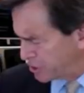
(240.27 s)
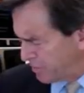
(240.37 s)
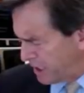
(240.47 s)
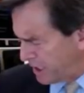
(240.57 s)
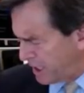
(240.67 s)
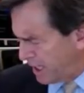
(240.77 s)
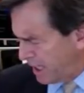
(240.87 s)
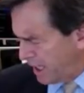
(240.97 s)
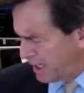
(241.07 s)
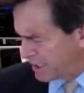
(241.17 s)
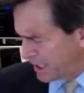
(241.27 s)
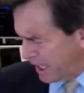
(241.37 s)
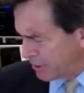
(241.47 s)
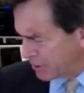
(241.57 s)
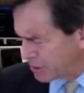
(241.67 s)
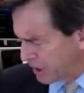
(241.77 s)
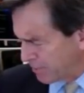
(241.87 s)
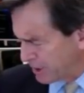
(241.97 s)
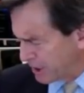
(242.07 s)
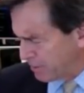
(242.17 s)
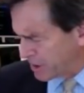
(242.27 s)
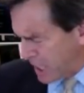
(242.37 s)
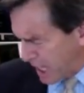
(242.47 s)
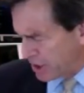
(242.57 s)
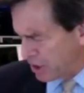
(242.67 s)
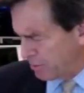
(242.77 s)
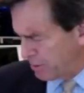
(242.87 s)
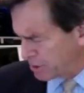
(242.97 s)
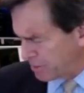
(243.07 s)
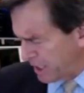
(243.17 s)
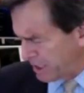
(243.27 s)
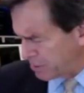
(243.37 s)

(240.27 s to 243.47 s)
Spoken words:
to meet together or separately with non-Cuban Hispanics,